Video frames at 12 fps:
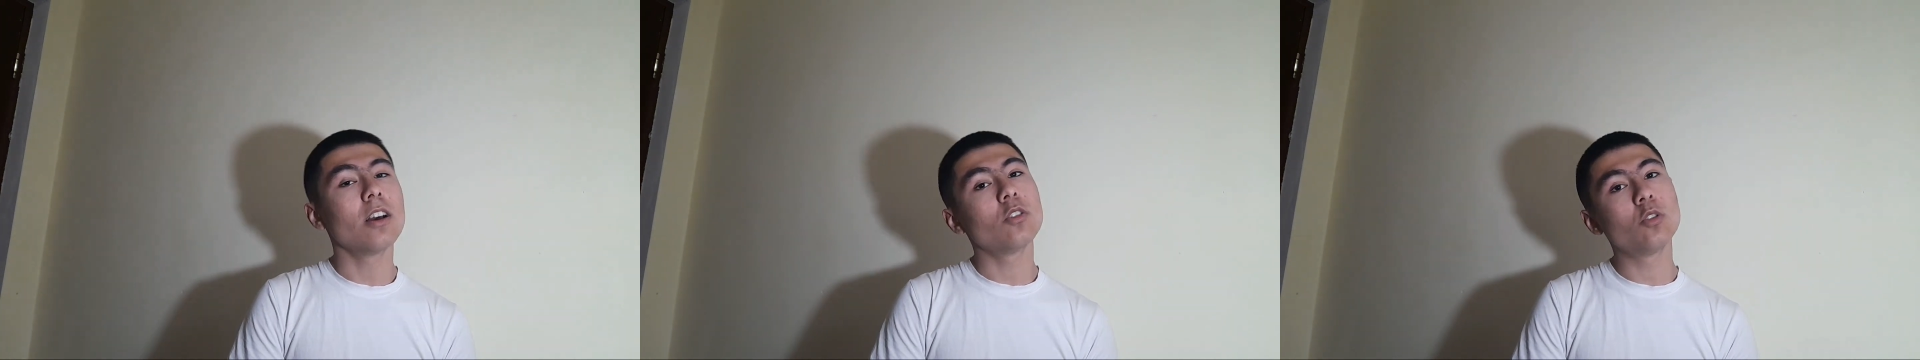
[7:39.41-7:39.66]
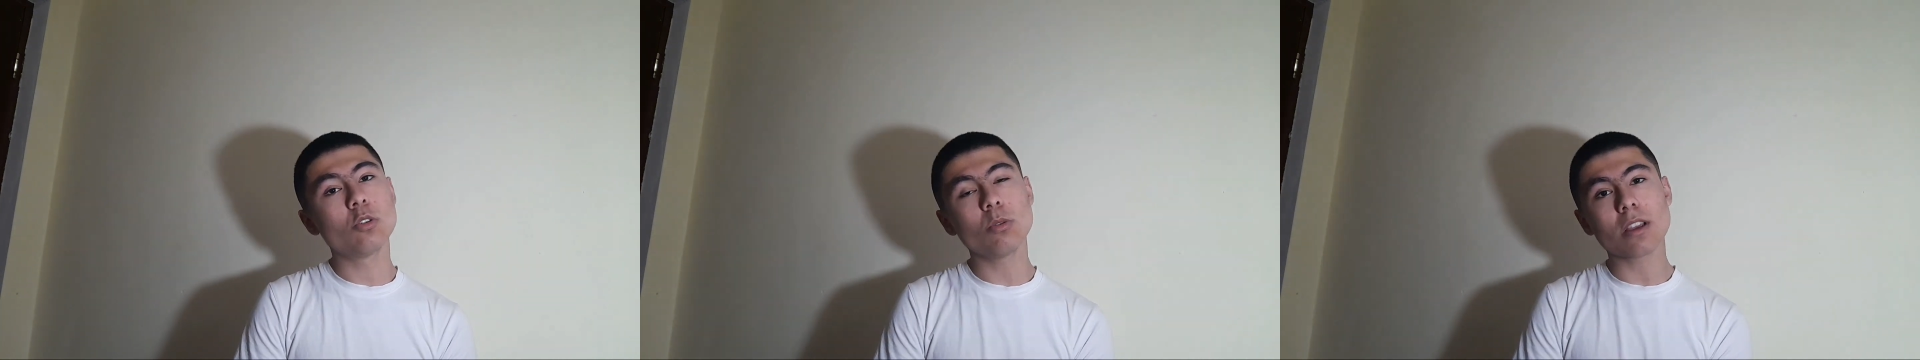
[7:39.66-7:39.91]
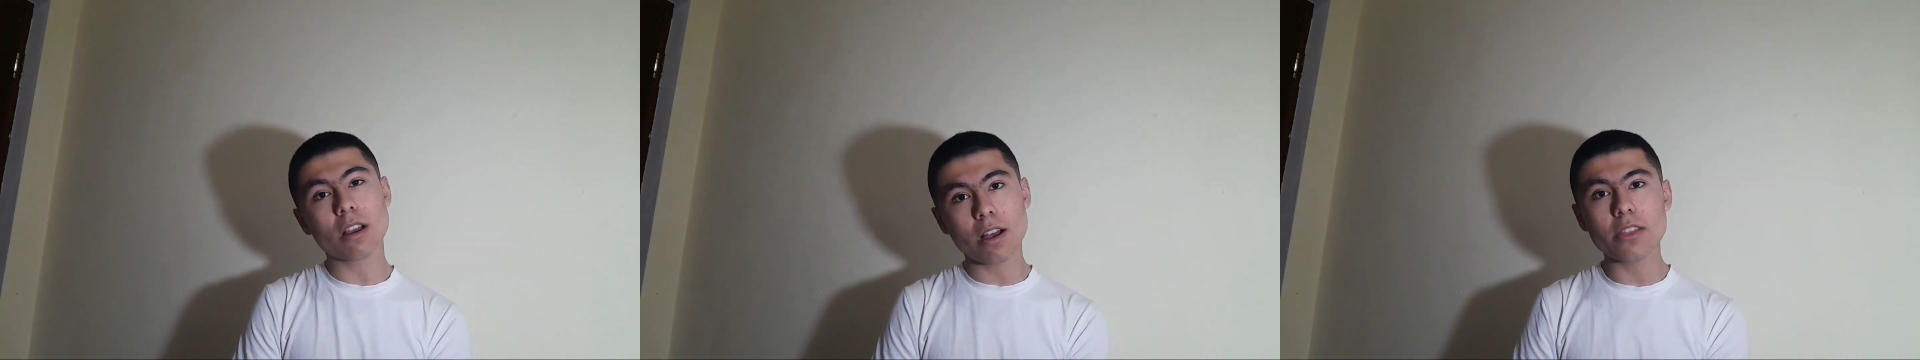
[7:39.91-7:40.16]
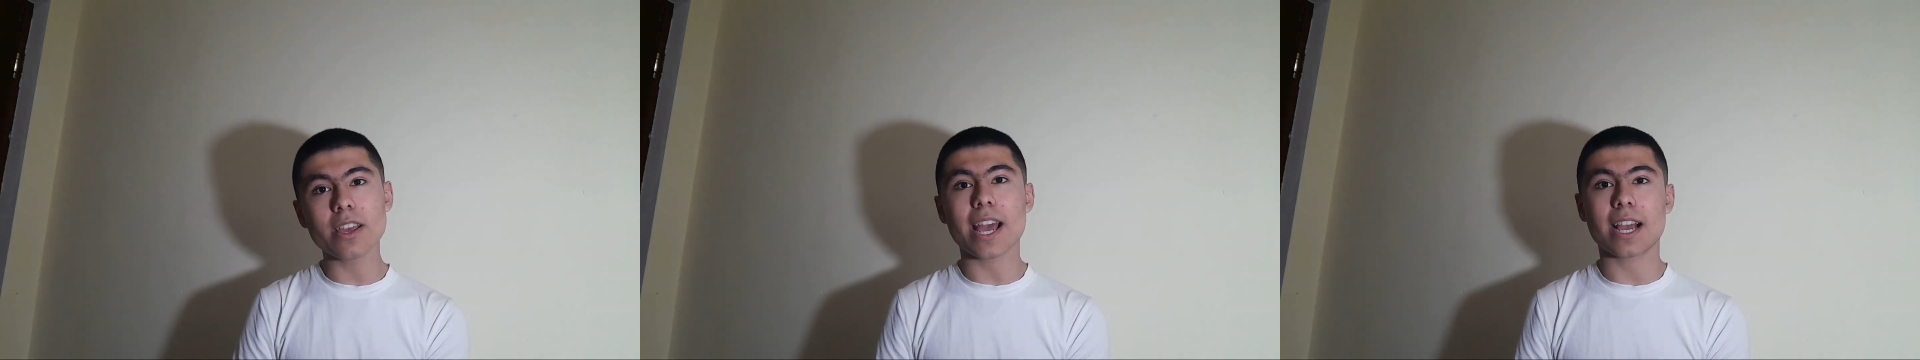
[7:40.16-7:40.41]
doing
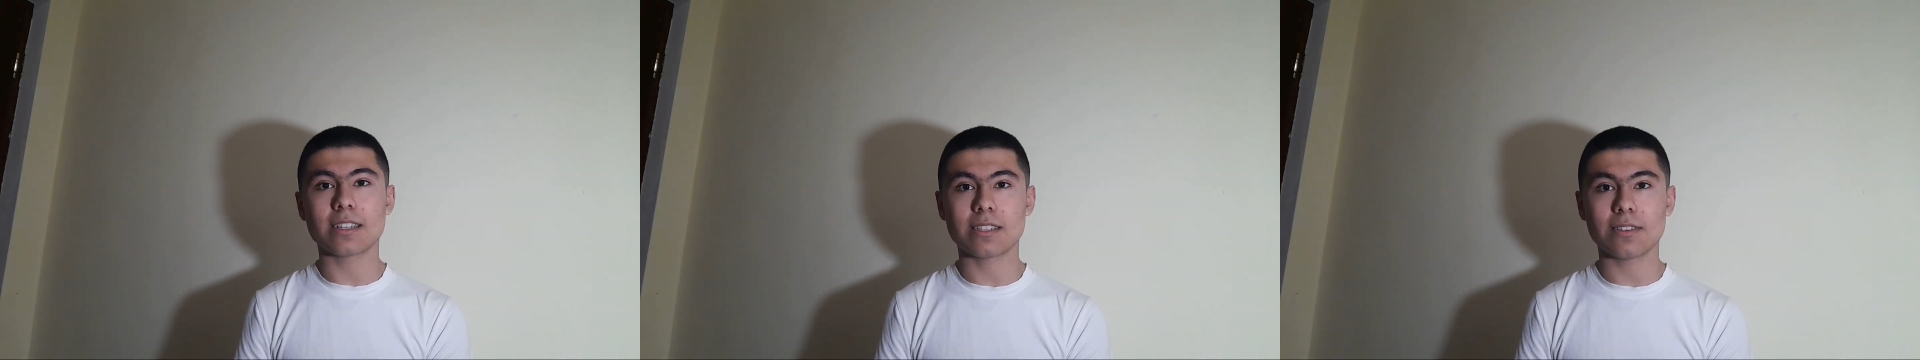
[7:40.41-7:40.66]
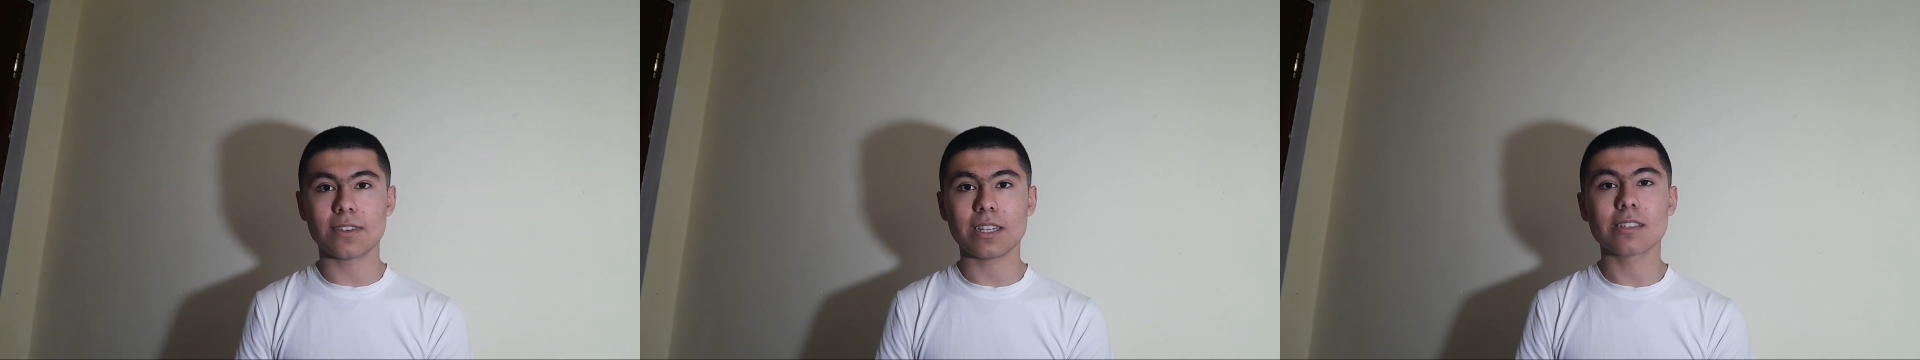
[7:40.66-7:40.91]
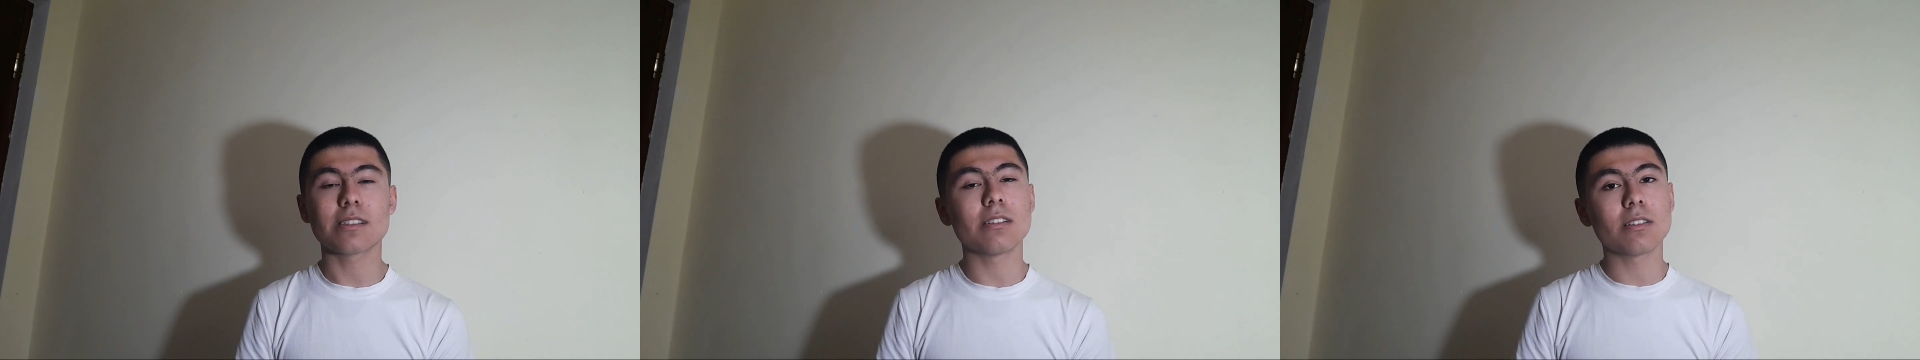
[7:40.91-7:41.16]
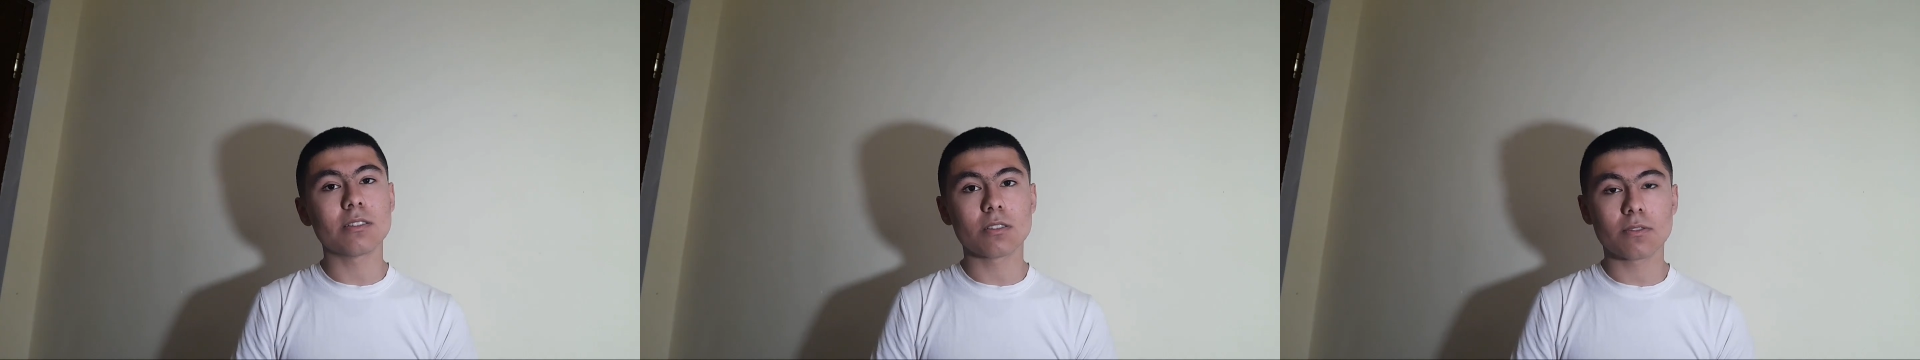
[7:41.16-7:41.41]
other activities that are